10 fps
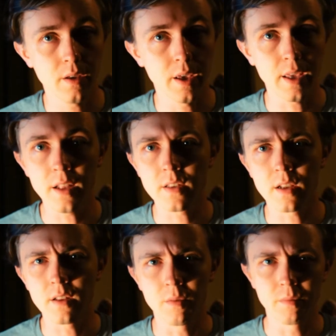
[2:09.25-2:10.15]
it gets
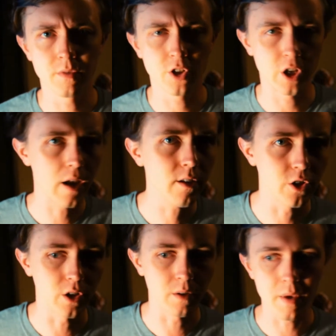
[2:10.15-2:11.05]
a little
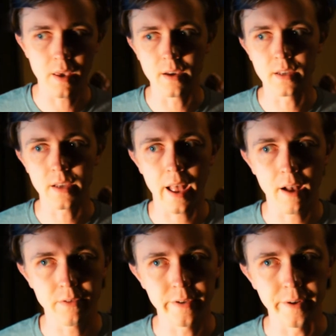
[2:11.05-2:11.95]
challenging because I
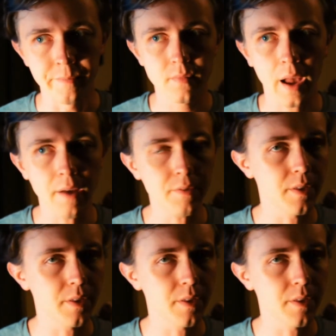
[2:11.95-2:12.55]
have to I have to